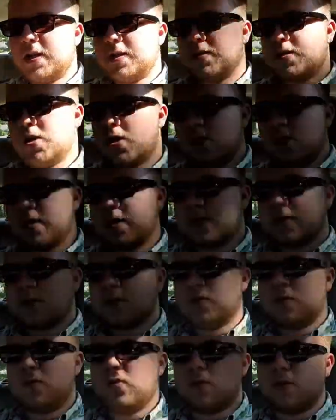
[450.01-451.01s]
that tow
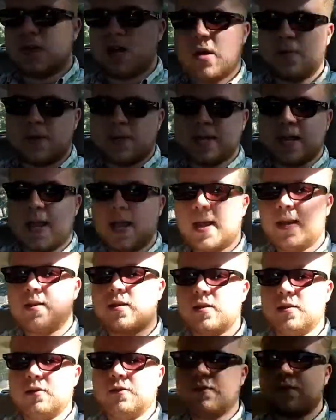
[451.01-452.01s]
hitch will come in
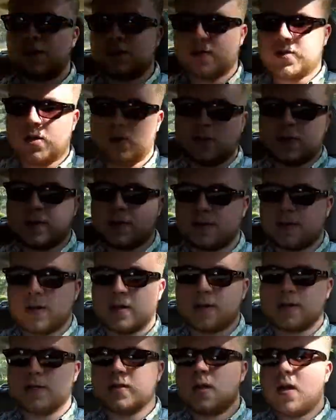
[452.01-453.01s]
handy for towing
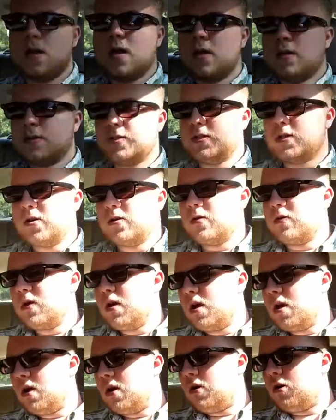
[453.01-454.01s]
things. So
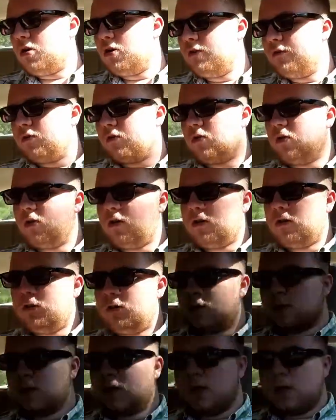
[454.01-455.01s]

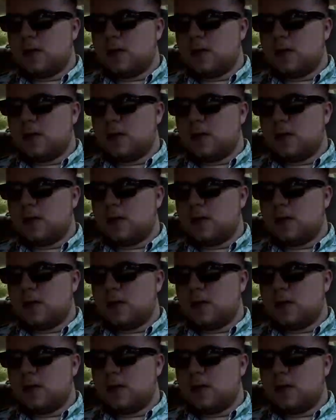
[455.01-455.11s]
overall,